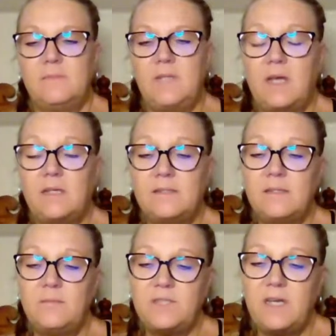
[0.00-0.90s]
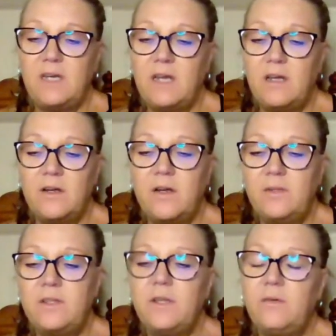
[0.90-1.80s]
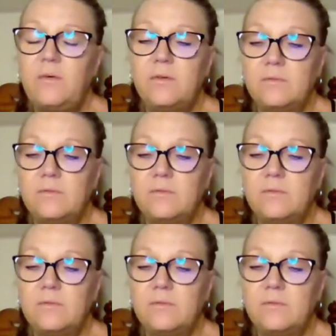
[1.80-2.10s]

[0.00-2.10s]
Yeah, Slim Shady, I agree with you.